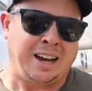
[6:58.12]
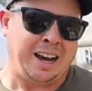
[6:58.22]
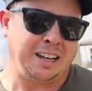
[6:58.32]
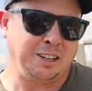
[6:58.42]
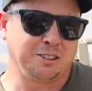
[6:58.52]

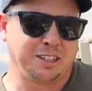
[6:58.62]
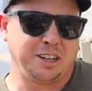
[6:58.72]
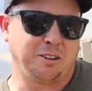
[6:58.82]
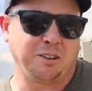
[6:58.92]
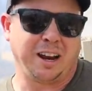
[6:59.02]
I usually
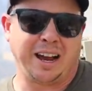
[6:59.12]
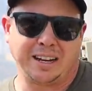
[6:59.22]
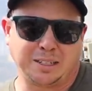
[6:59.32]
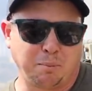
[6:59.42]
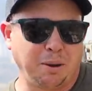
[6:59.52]
don't
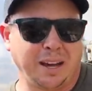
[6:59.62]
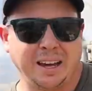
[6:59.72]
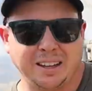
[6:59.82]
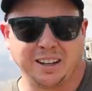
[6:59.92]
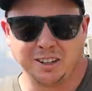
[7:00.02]
like to
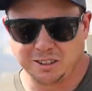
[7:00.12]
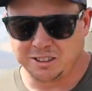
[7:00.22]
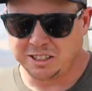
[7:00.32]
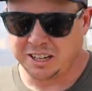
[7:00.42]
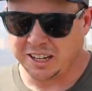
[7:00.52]
plant
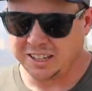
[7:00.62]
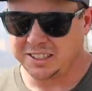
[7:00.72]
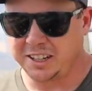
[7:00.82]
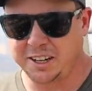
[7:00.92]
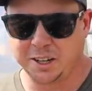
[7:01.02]
those
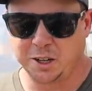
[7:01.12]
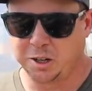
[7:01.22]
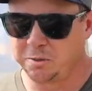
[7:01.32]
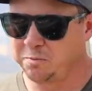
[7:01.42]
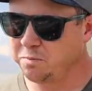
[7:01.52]

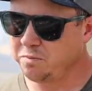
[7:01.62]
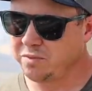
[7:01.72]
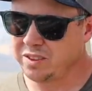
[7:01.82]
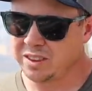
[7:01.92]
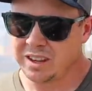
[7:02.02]
until
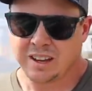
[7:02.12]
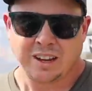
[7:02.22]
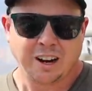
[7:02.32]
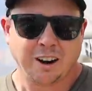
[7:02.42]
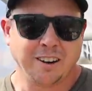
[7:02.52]

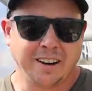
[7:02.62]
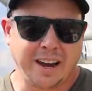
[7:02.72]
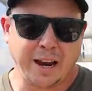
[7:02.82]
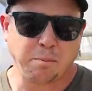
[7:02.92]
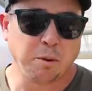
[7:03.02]
early
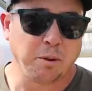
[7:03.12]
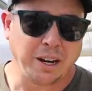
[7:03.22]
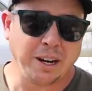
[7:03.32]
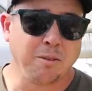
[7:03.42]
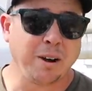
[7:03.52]
April
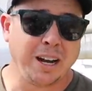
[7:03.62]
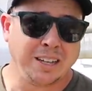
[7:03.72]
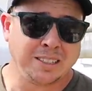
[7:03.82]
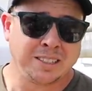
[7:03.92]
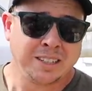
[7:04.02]

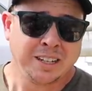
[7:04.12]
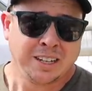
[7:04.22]
anyways.